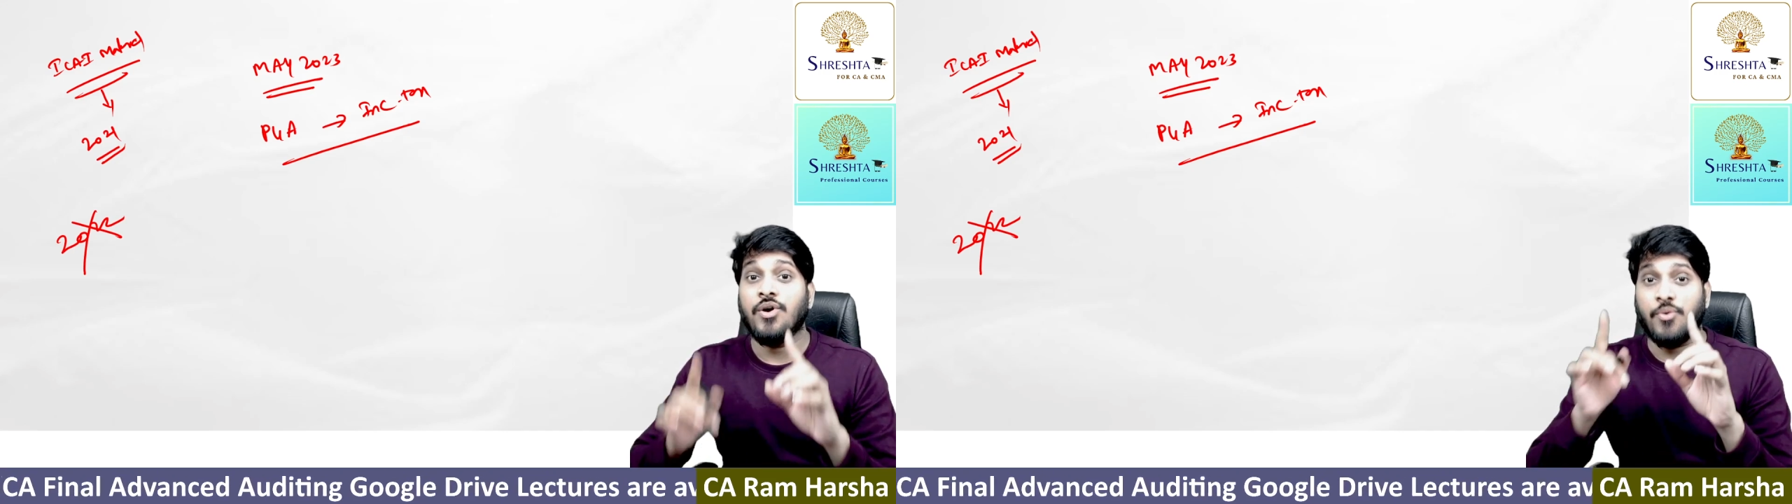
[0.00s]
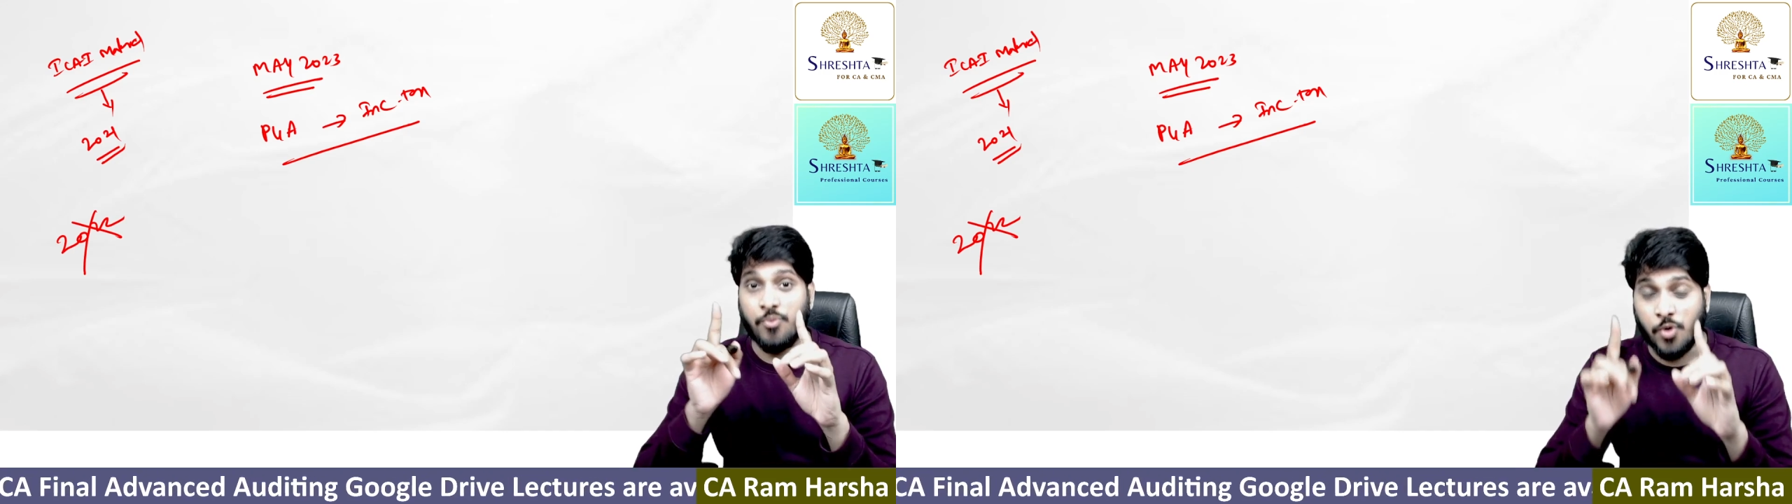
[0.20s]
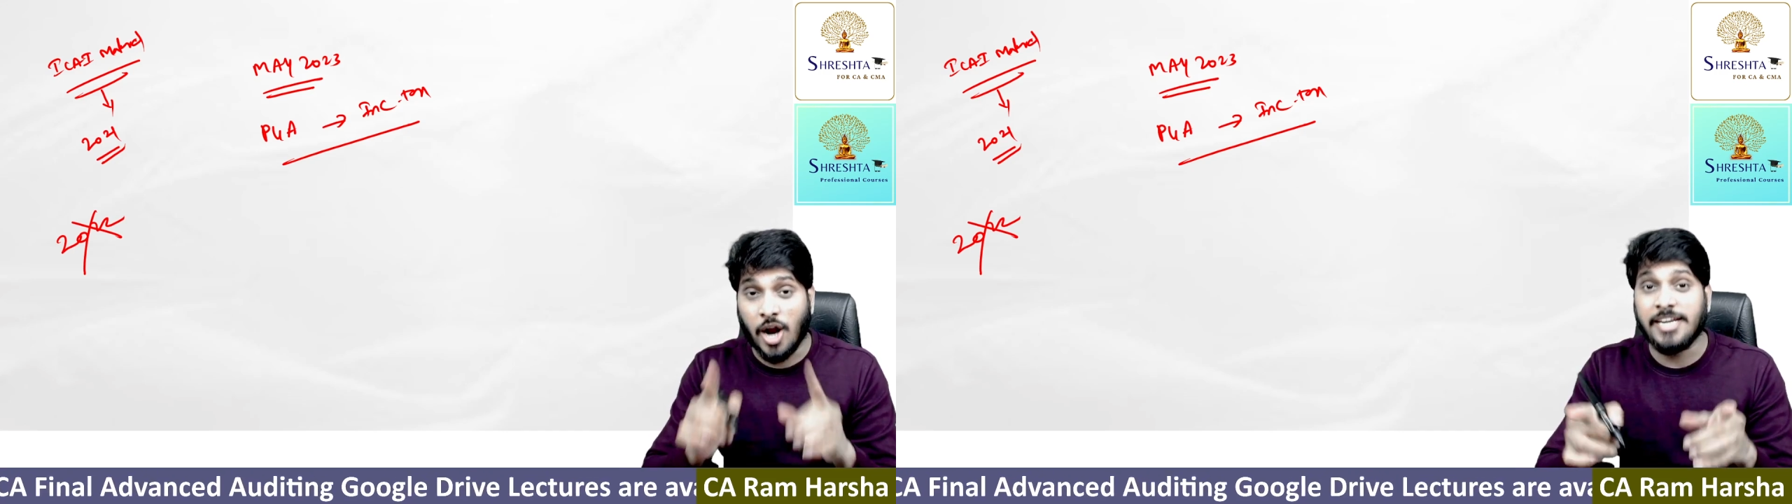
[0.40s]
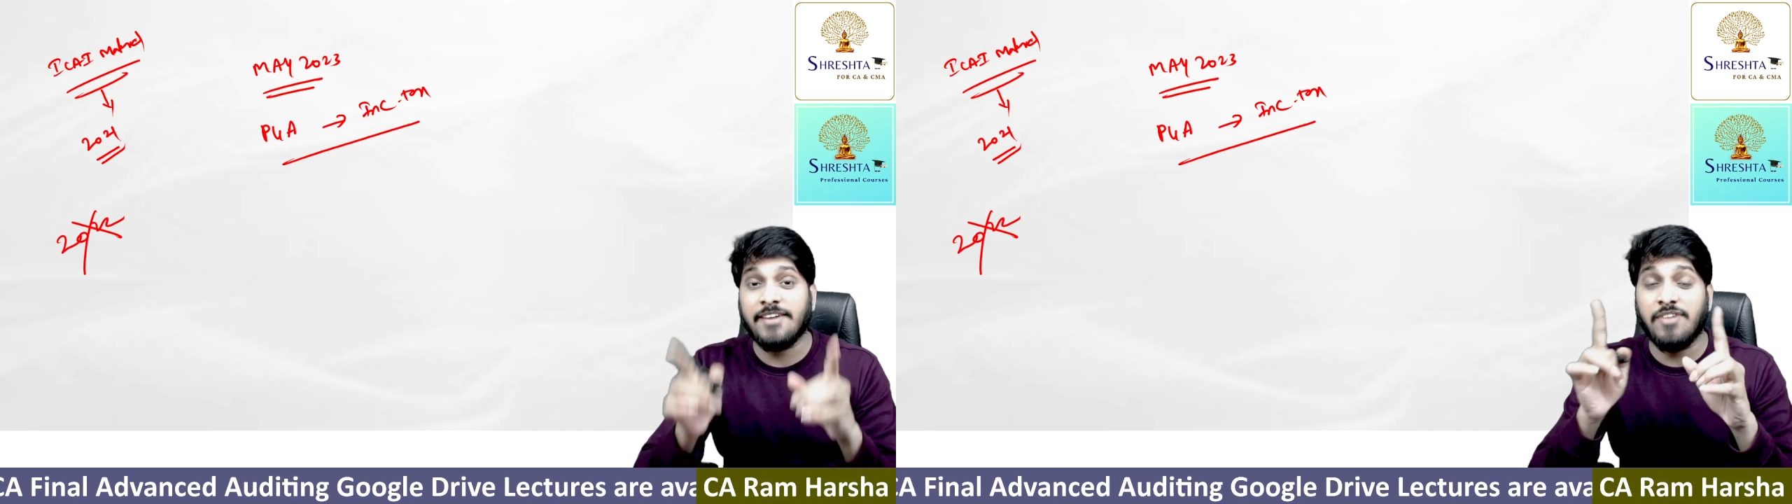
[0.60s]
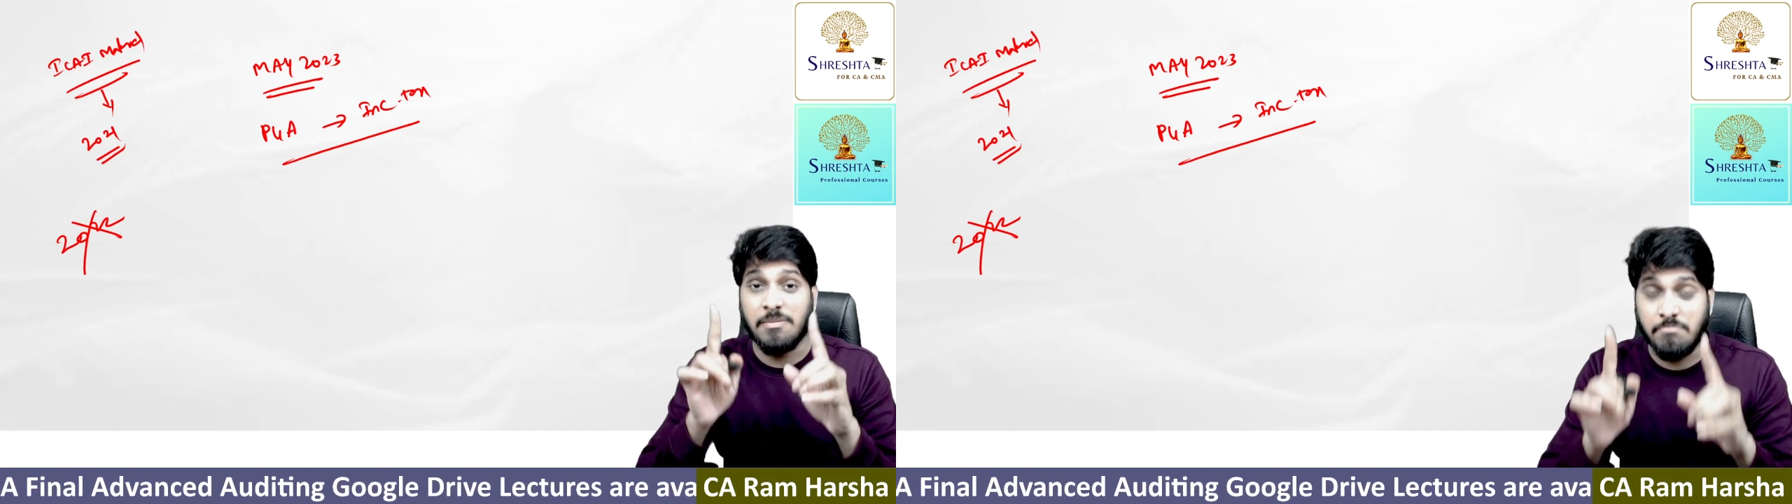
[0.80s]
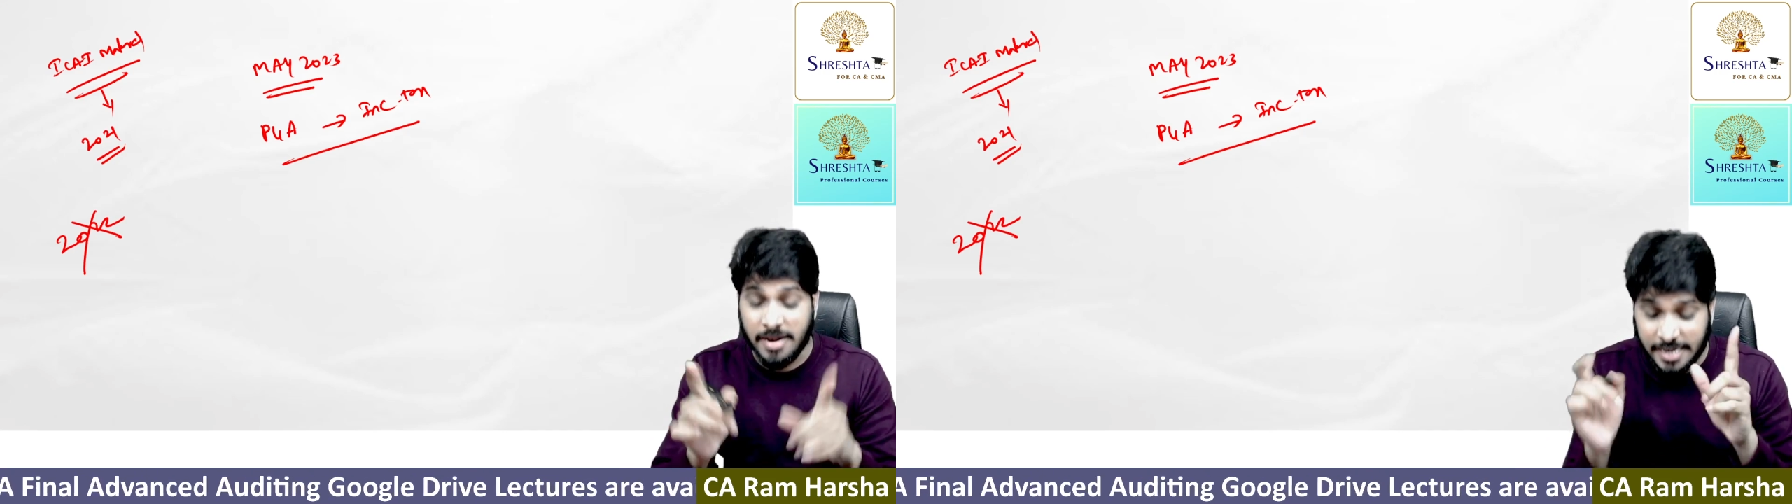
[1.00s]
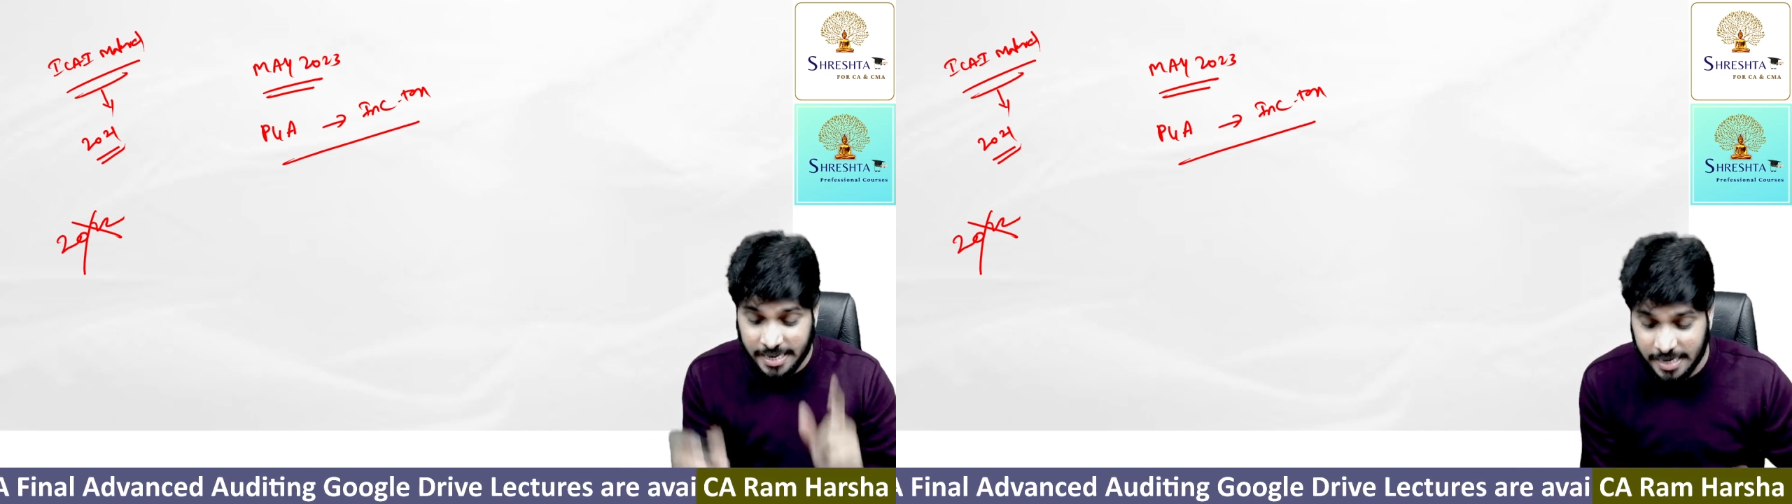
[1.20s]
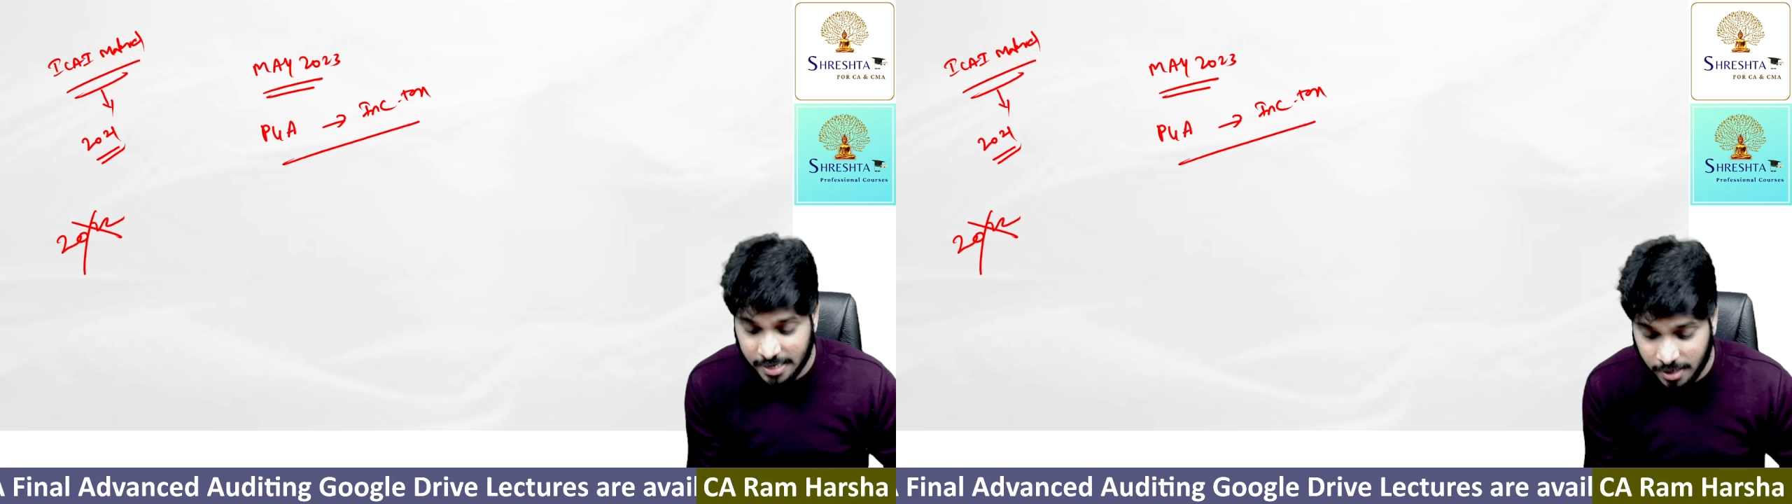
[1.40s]
whatever
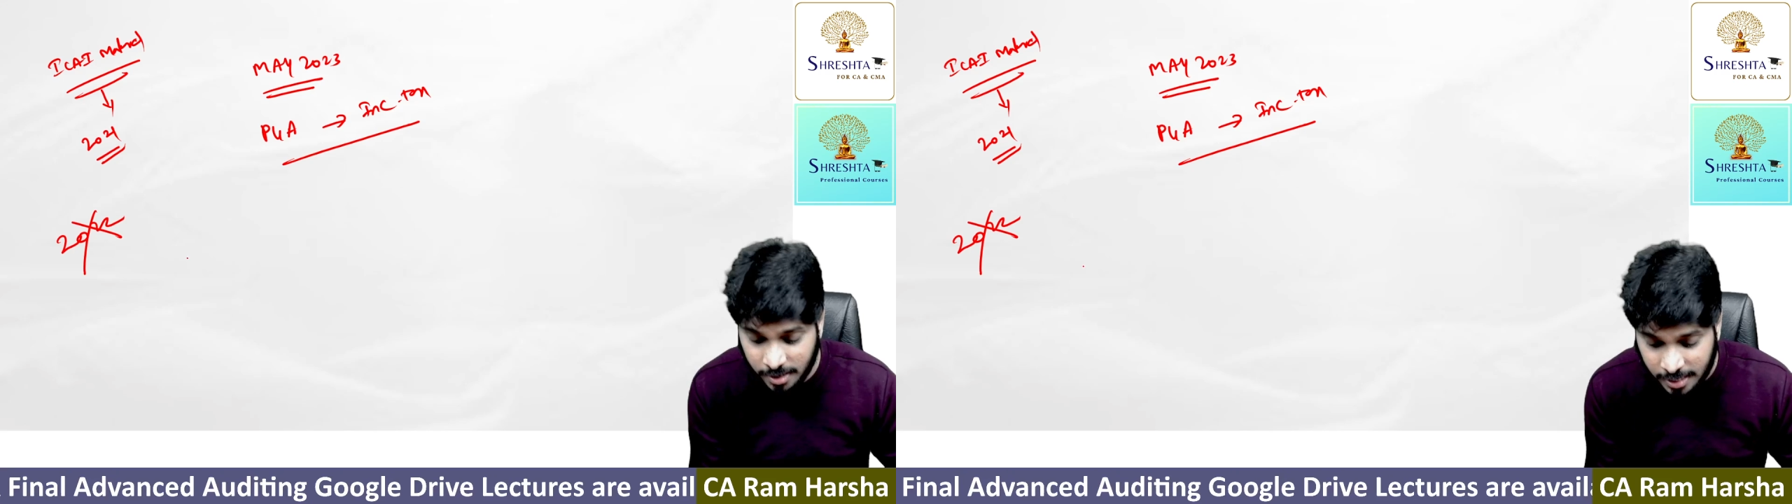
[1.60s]
material